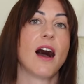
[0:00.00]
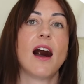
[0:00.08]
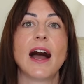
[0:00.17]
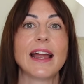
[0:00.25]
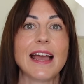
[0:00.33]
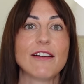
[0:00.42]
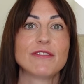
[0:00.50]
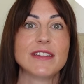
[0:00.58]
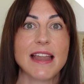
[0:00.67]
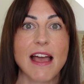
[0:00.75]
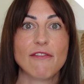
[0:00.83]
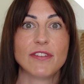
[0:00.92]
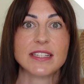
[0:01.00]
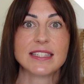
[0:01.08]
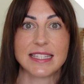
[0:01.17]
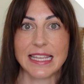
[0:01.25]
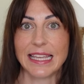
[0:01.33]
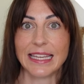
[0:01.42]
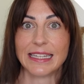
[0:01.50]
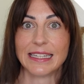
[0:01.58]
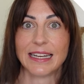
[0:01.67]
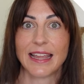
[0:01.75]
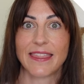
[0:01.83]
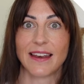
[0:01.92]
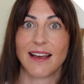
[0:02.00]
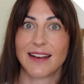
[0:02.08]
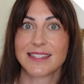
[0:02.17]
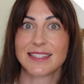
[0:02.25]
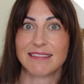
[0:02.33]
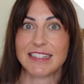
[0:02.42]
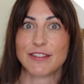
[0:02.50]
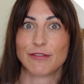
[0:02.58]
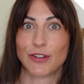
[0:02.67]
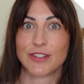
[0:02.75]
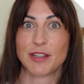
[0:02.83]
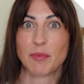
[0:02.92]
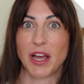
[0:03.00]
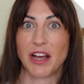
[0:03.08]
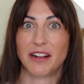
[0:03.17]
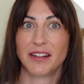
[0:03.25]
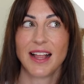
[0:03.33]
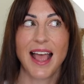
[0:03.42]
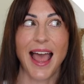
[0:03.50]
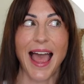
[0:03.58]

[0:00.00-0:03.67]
I have never seen the last series of Gossip Girl